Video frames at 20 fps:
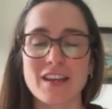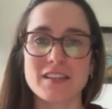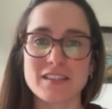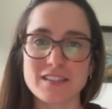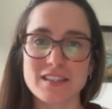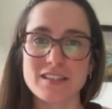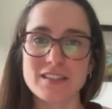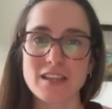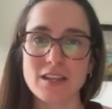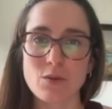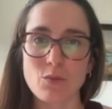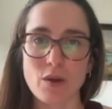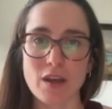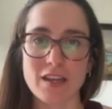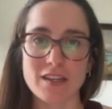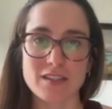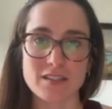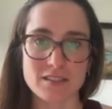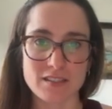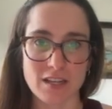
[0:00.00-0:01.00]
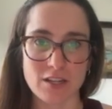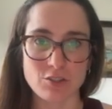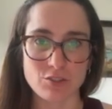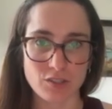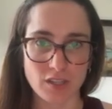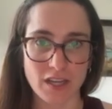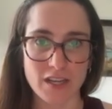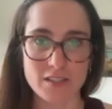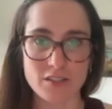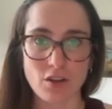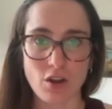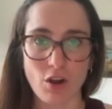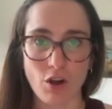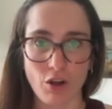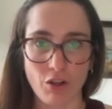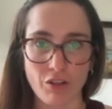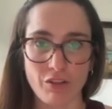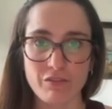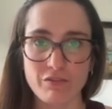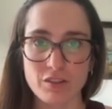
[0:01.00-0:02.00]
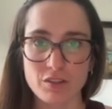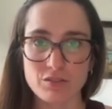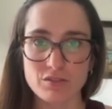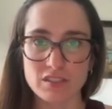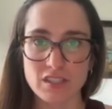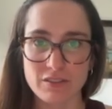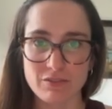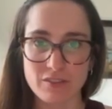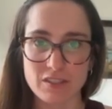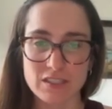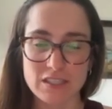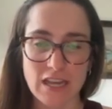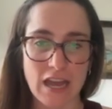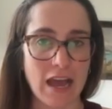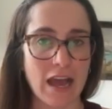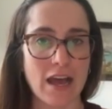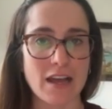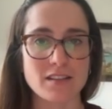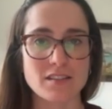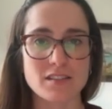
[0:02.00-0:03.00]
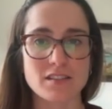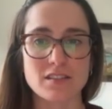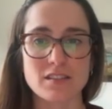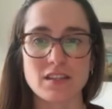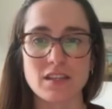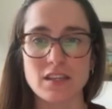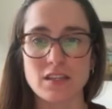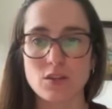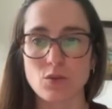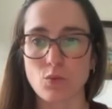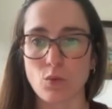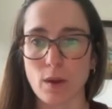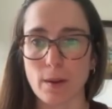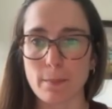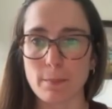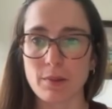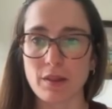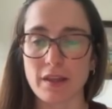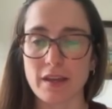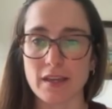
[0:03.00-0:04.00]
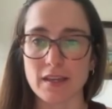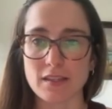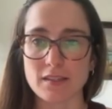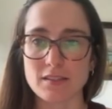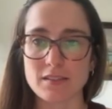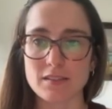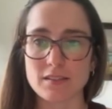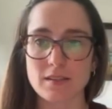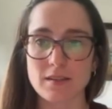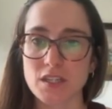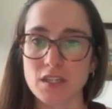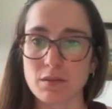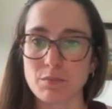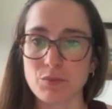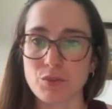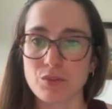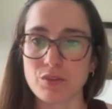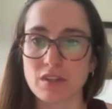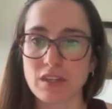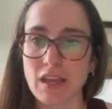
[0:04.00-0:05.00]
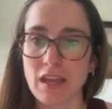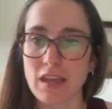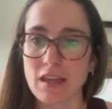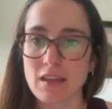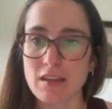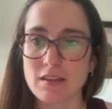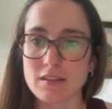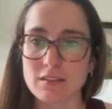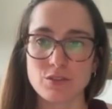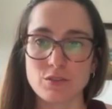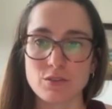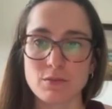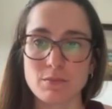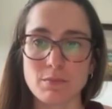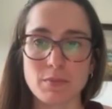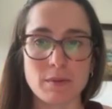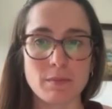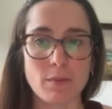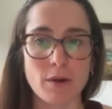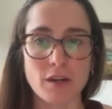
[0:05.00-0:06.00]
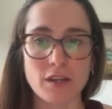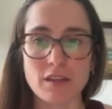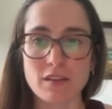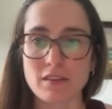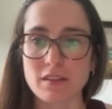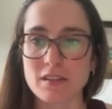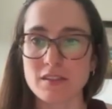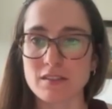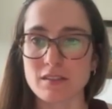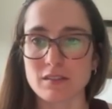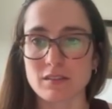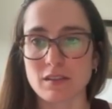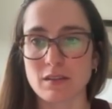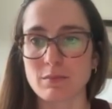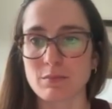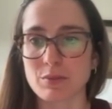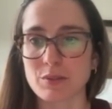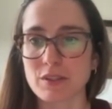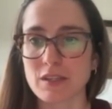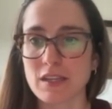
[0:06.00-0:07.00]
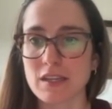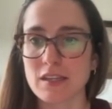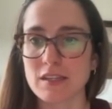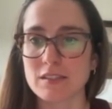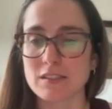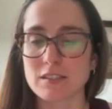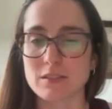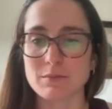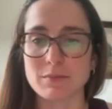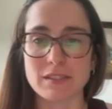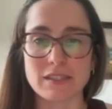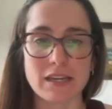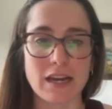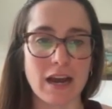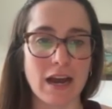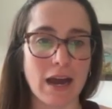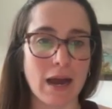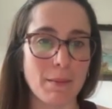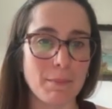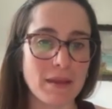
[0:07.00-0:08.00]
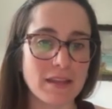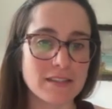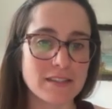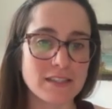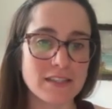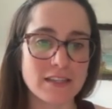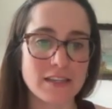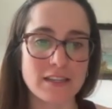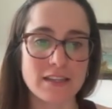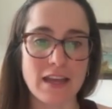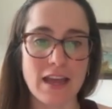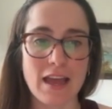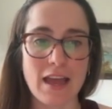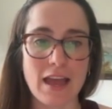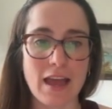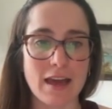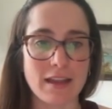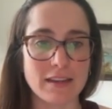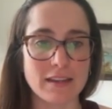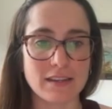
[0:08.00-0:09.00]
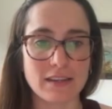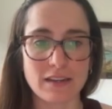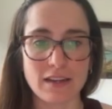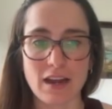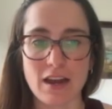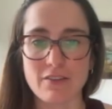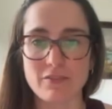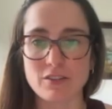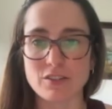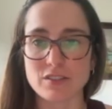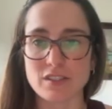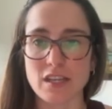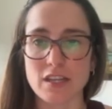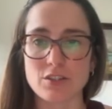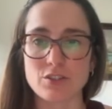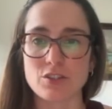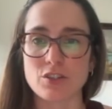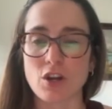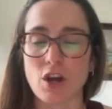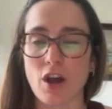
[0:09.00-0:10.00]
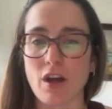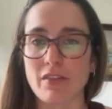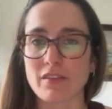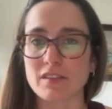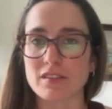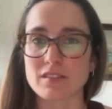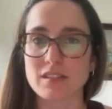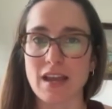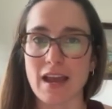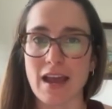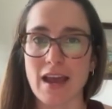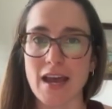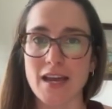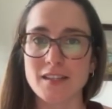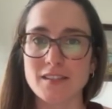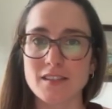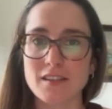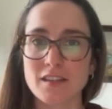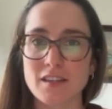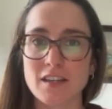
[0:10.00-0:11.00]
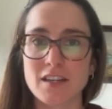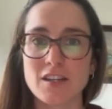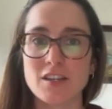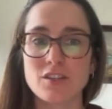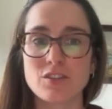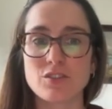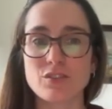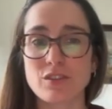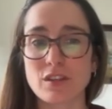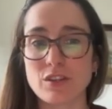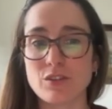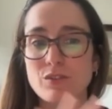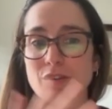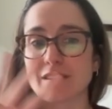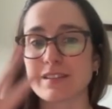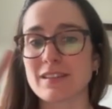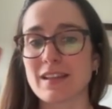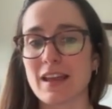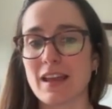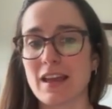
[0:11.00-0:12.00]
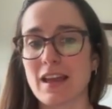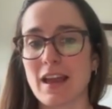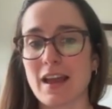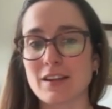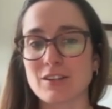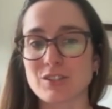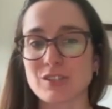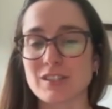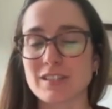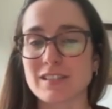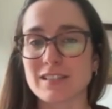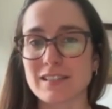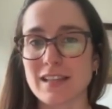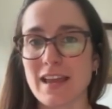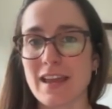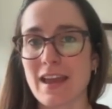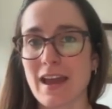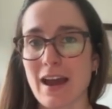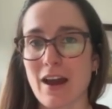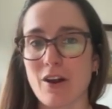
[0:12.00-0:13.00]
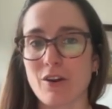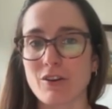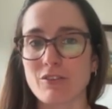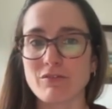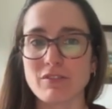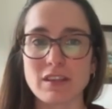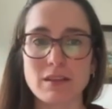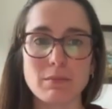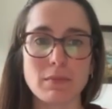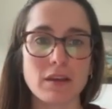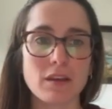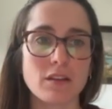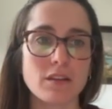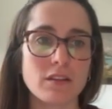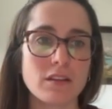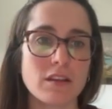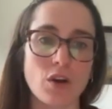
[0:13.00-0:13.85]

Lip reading: This is a way to centralize all of those different tasks into one place, to communicate, to be marking things as complete, to be commenting and adding a conversation on this task so that you can actually stay out of email.